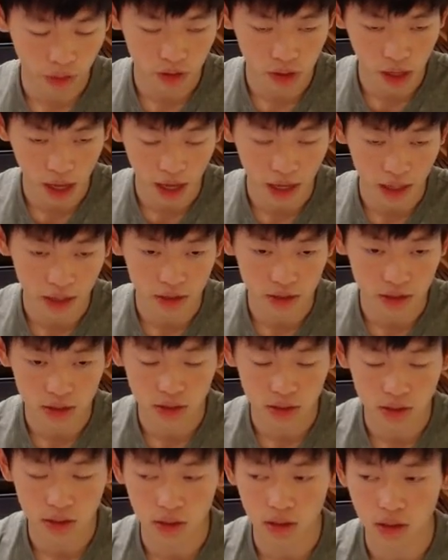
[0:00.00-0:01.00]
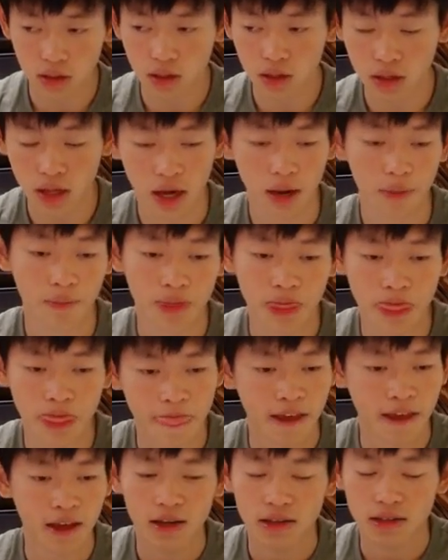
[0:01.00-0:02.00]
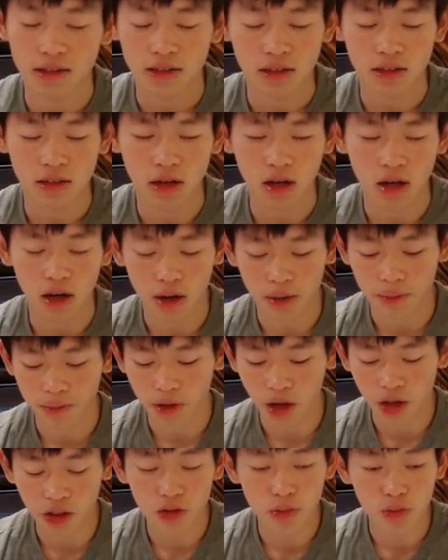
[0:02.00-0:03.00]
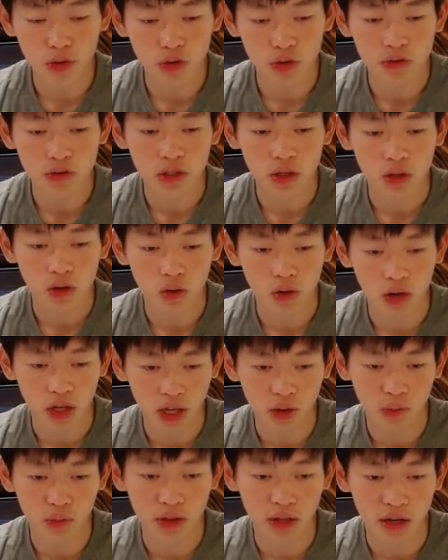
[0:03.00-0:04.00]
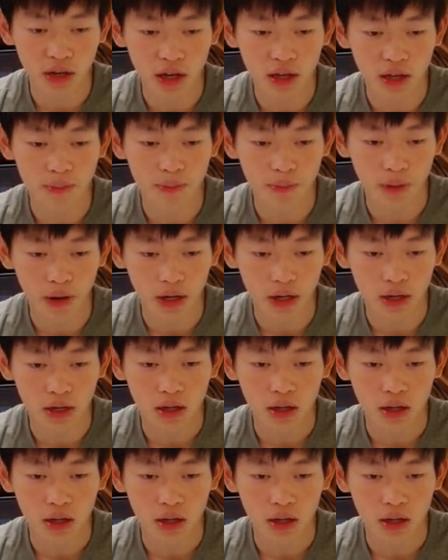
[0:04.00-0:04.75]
And yeah, the other moves can win the knight, but